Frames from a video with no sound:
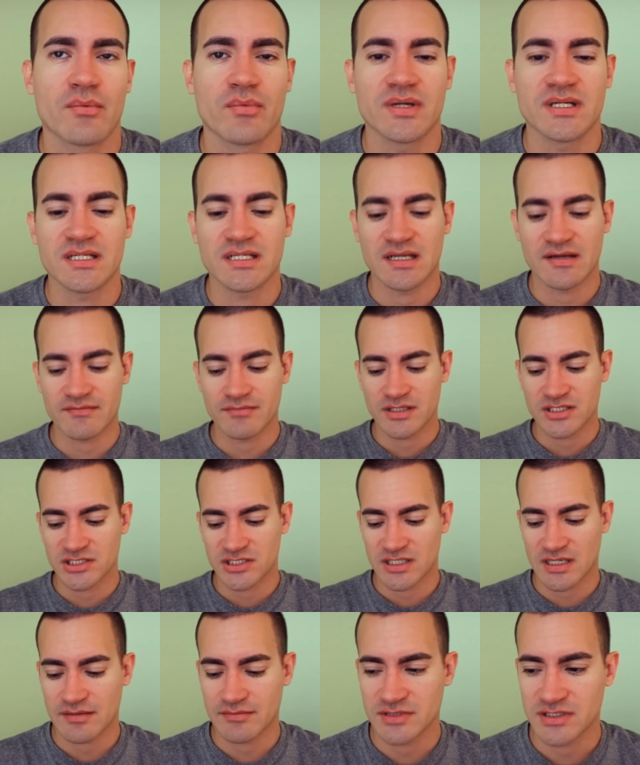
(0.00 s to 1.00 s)
we didn't have
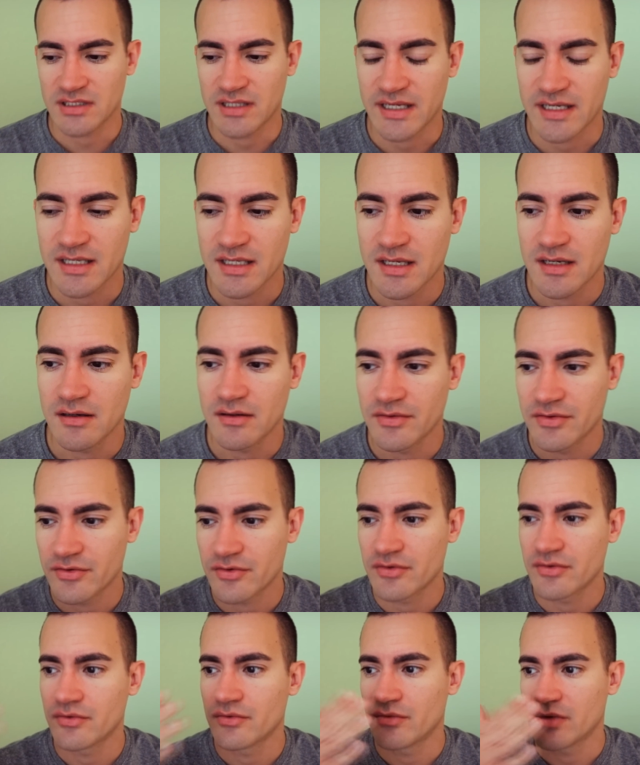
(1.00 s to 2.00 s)
much time to like heal
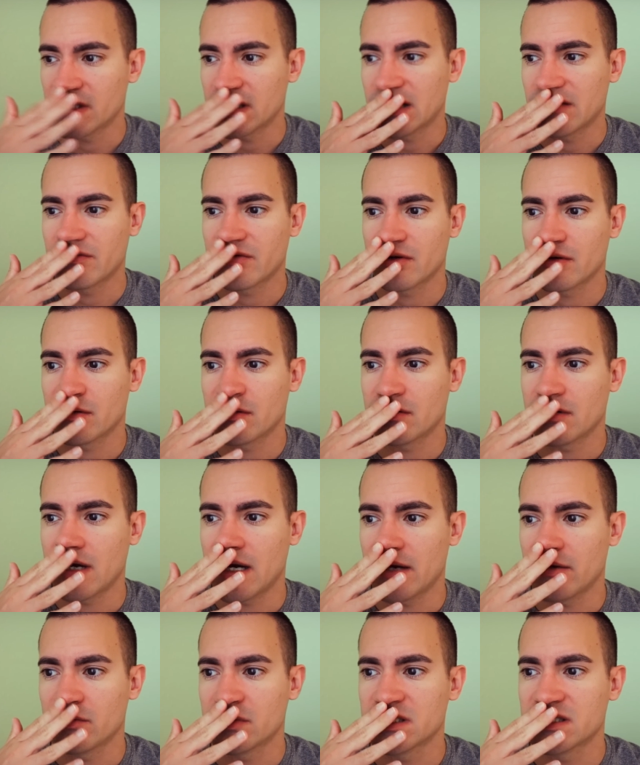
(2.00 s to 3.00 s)
through whatever
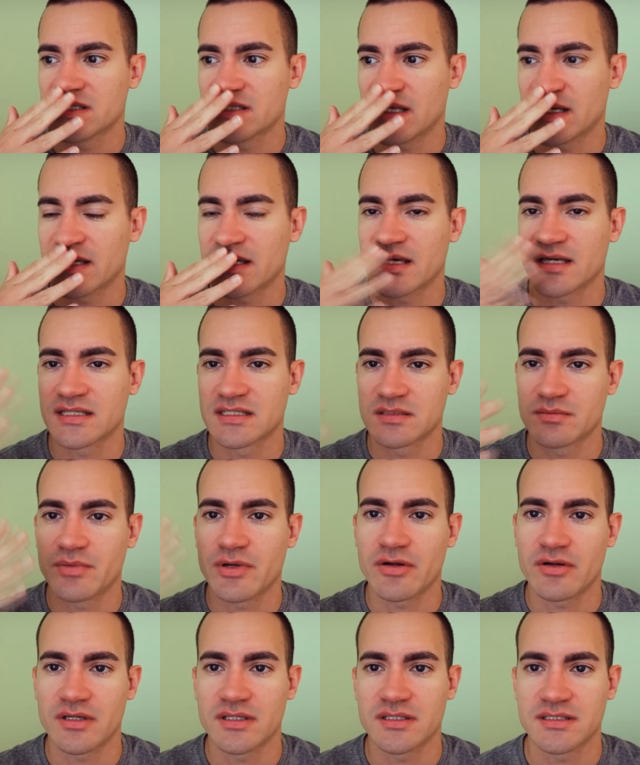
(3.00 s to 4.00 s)
I was like
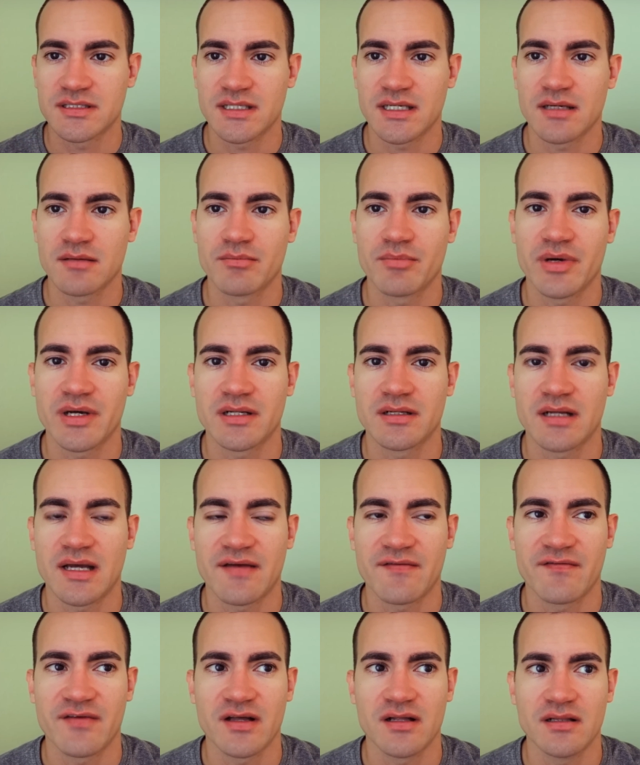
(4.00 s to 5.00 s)
experiencing, but
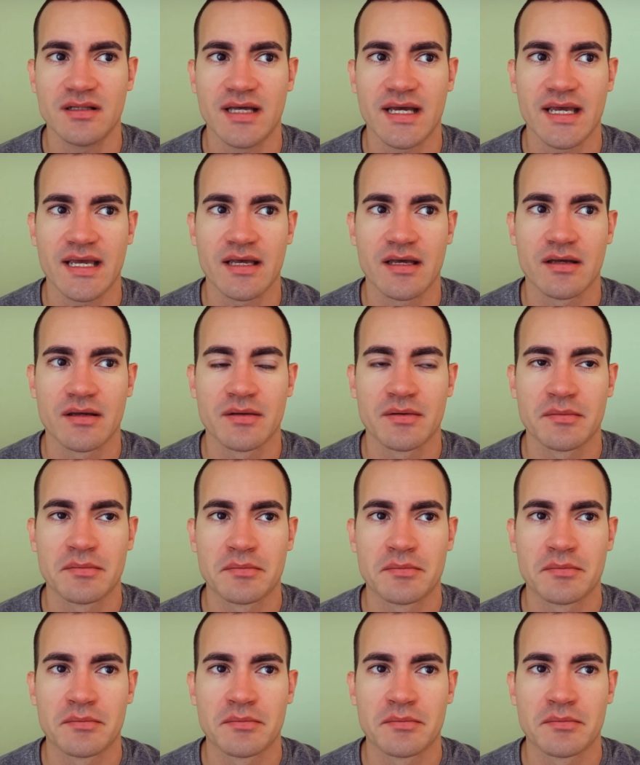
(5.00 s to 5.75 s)
I felt like,